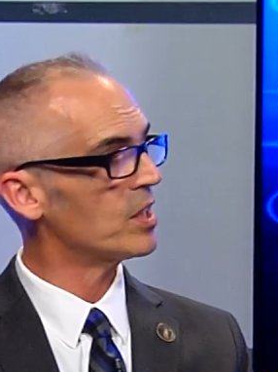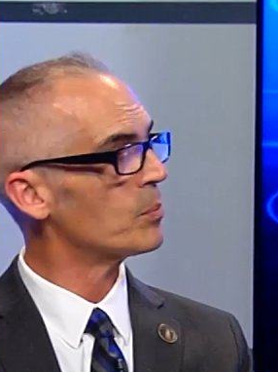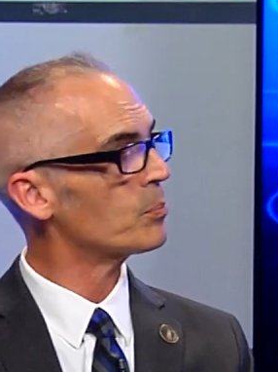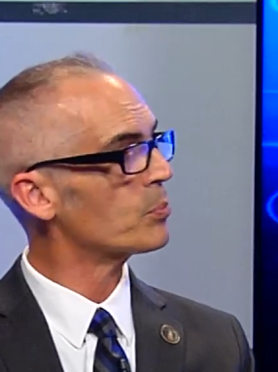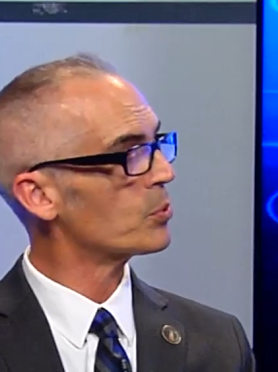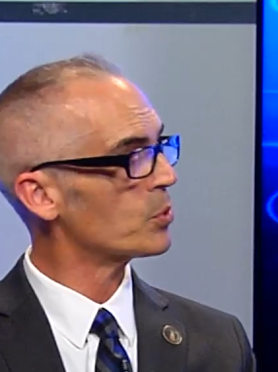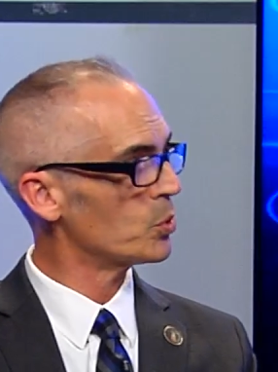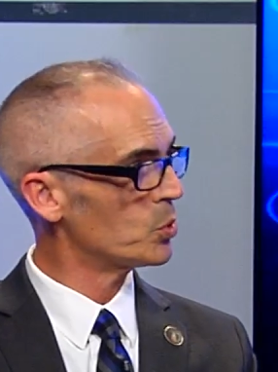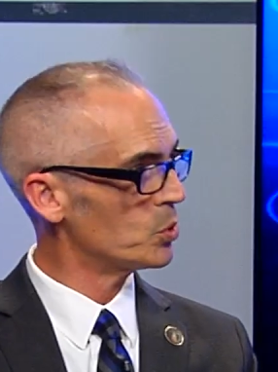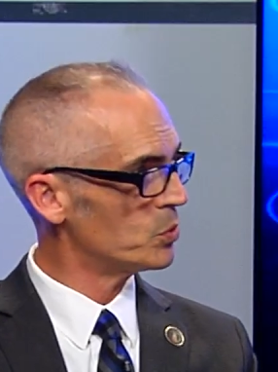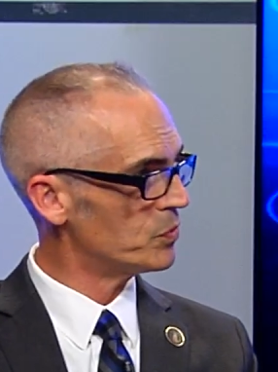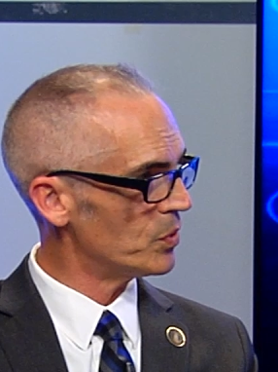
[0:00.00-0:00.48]

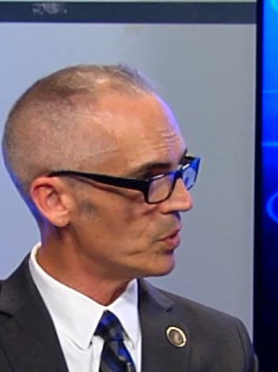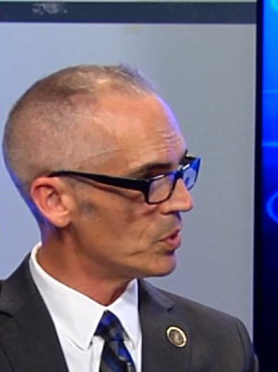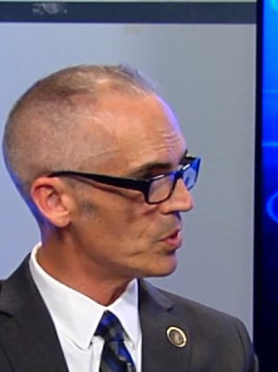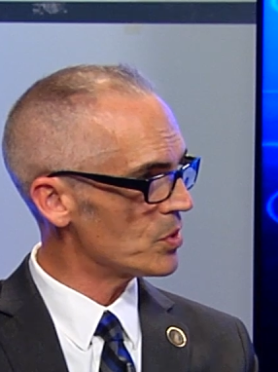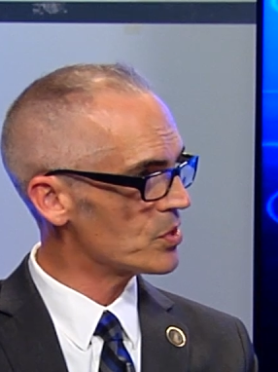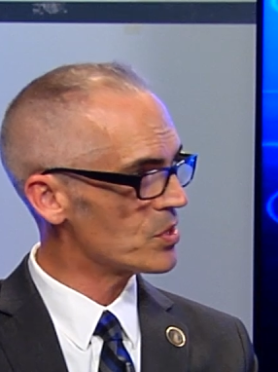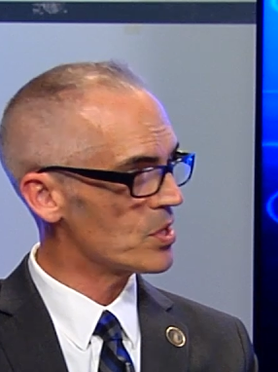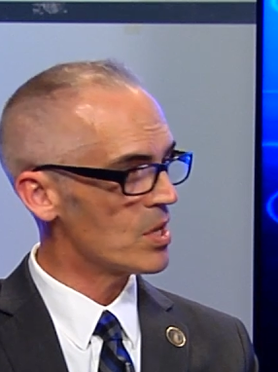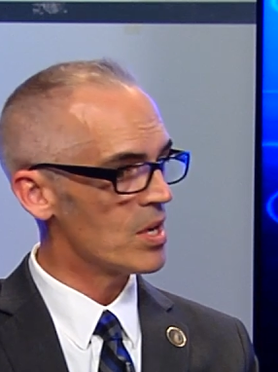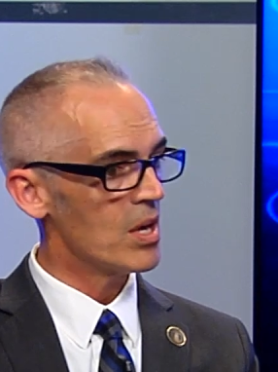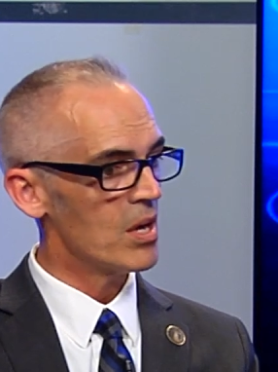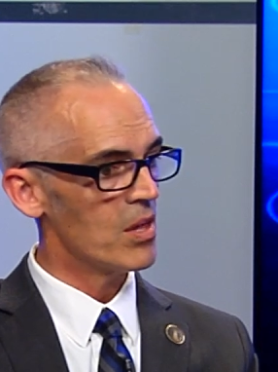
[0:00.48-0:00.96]

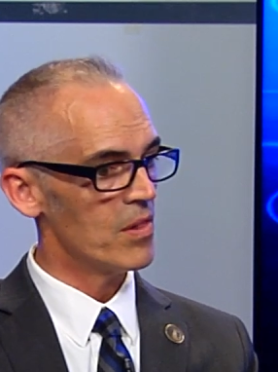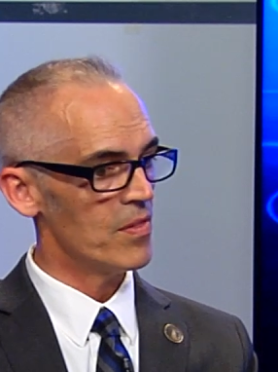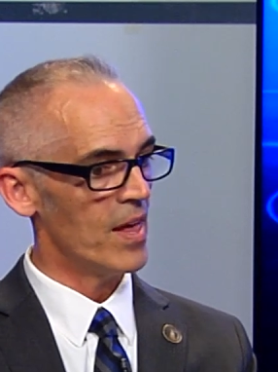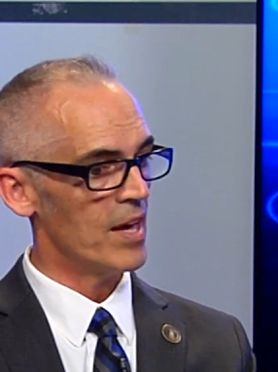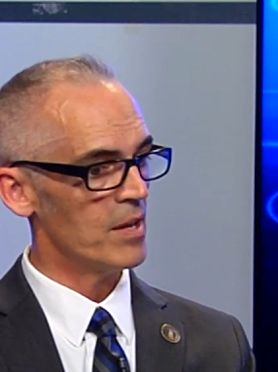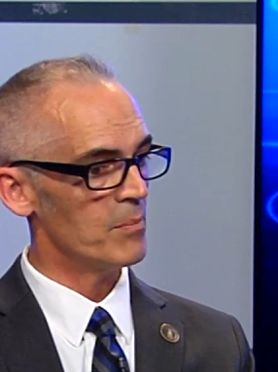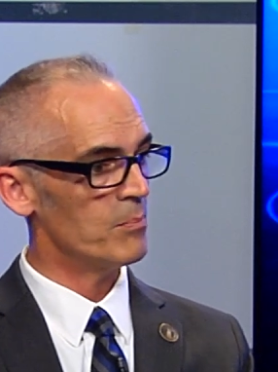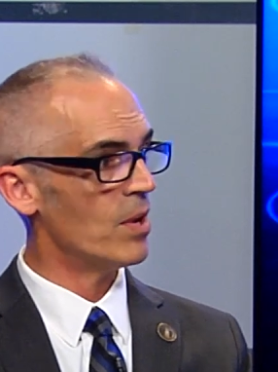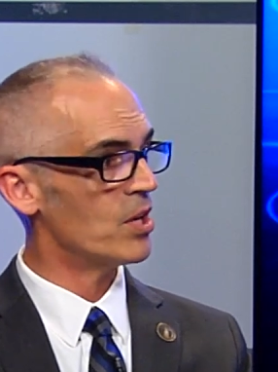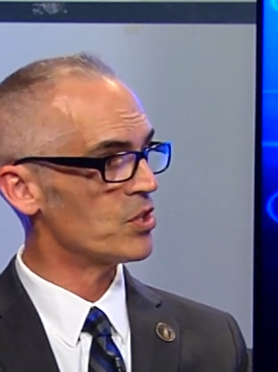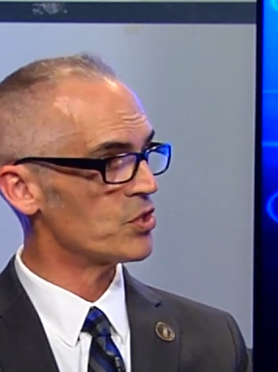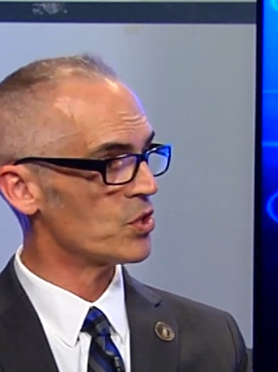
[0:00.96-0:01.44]
approvals
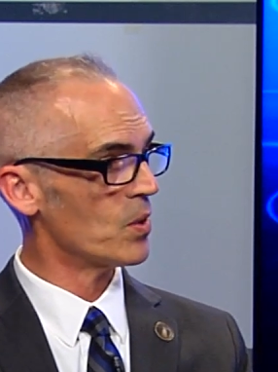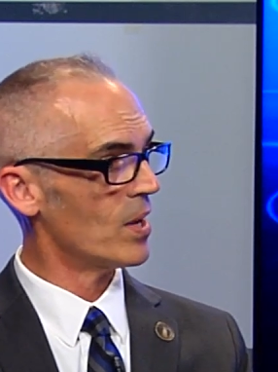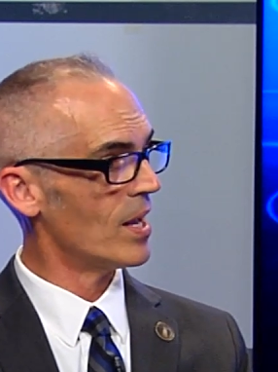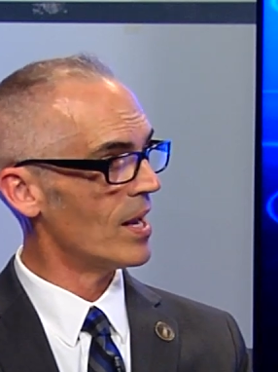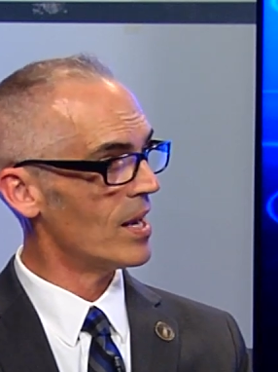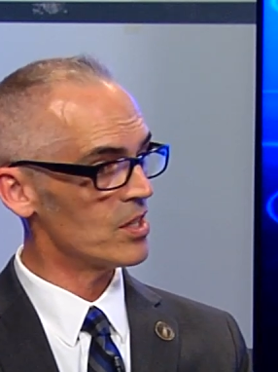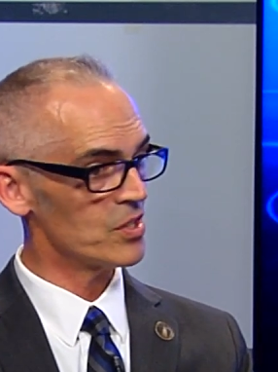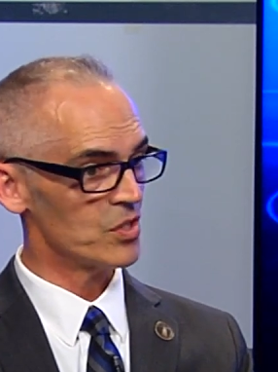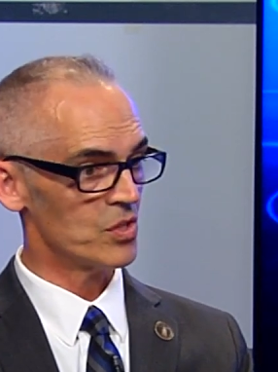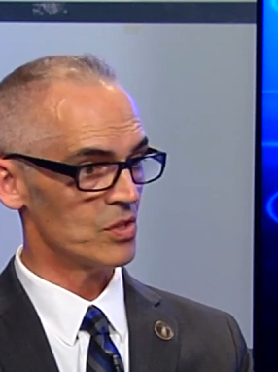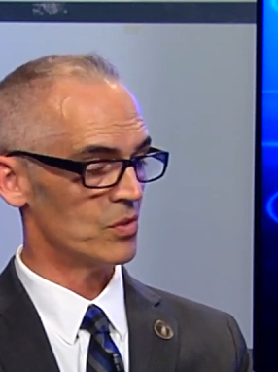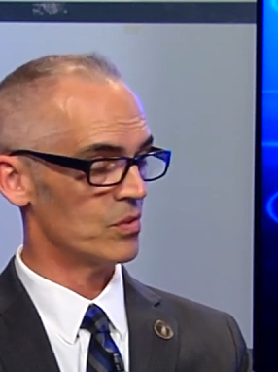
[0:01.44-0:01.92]
that Measure
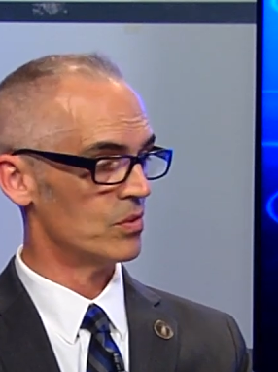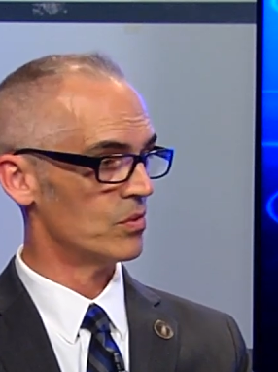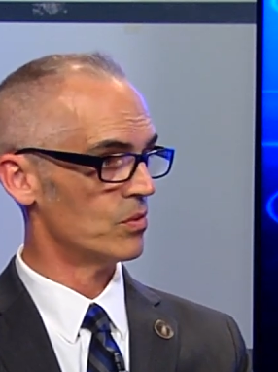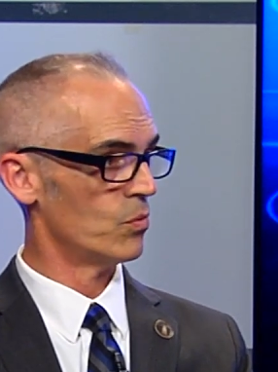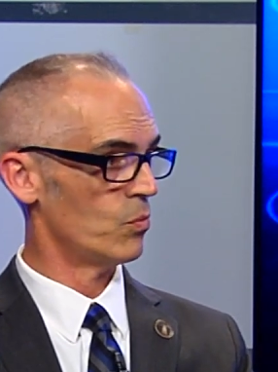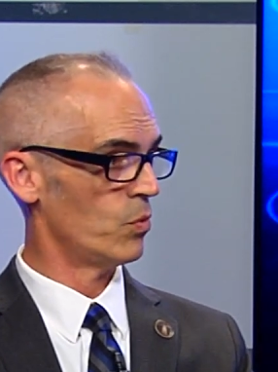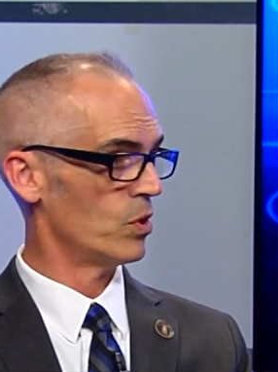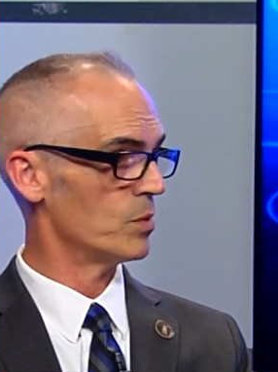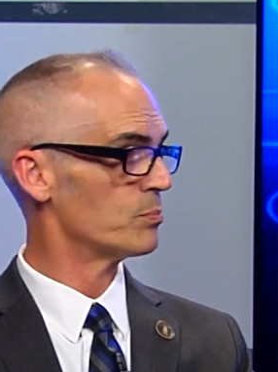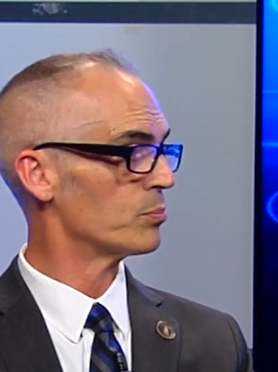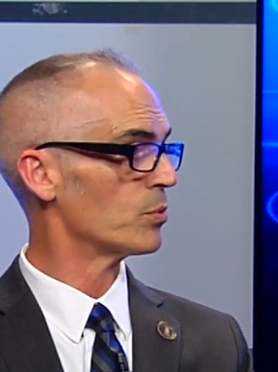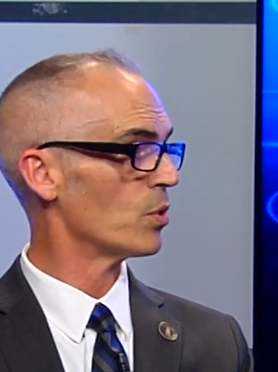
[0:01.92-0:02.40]
S
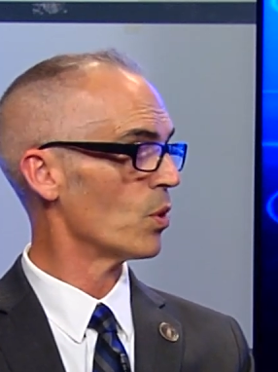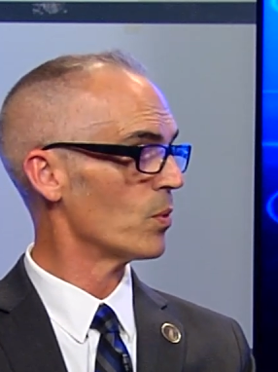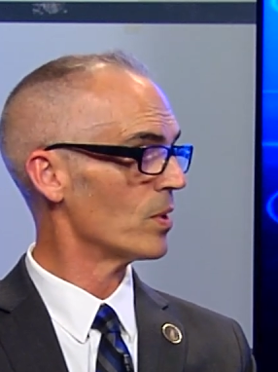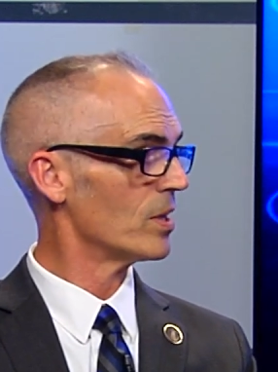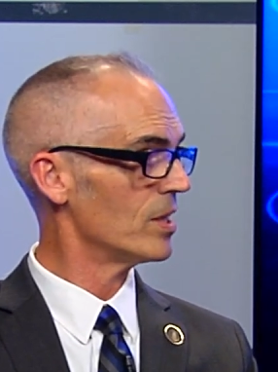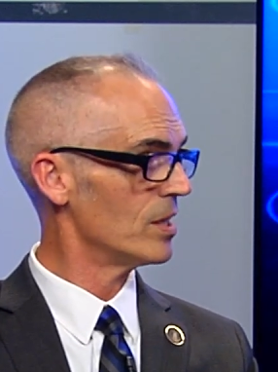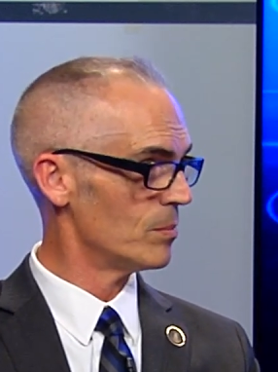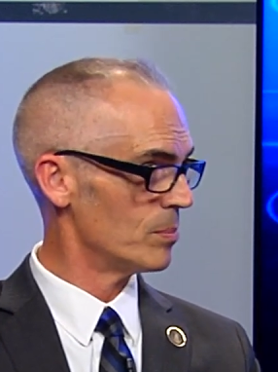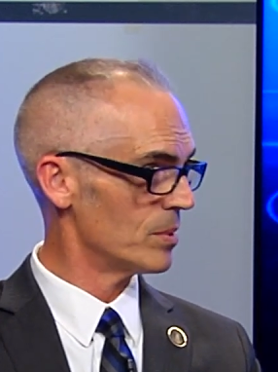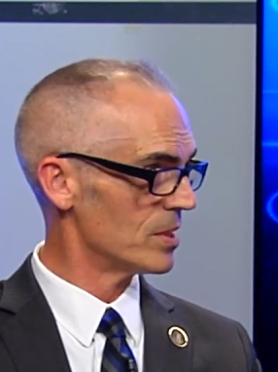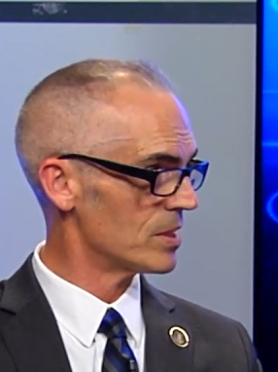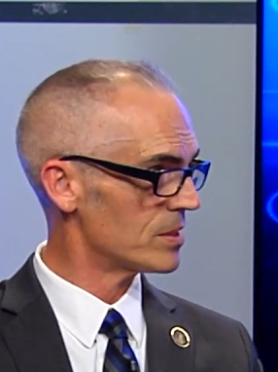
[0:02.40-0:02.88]
would
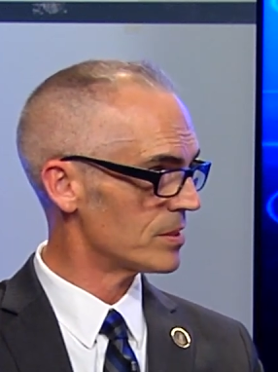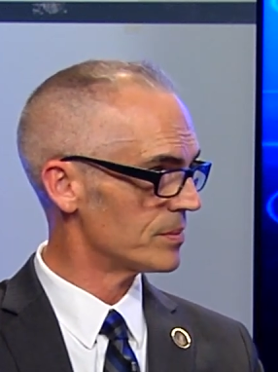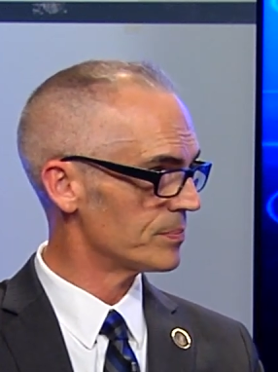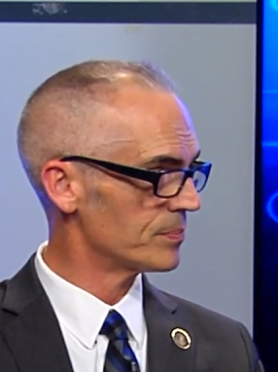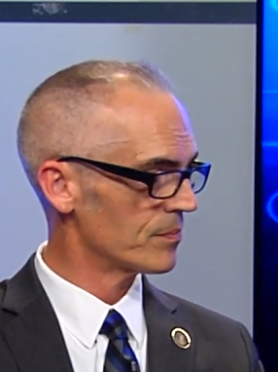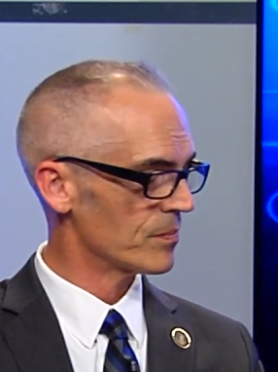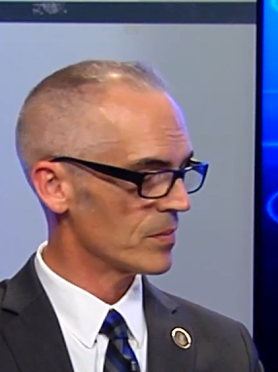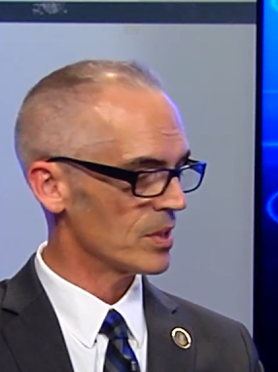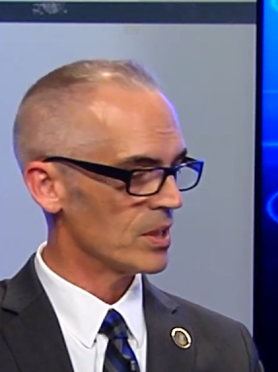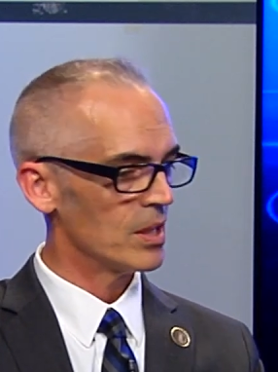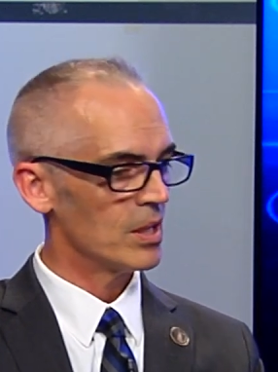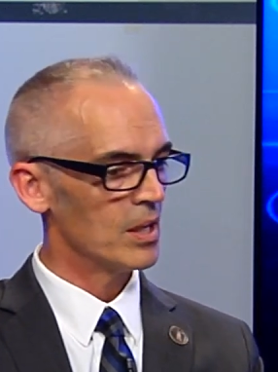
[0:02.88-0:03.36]
prohibit. Yeah.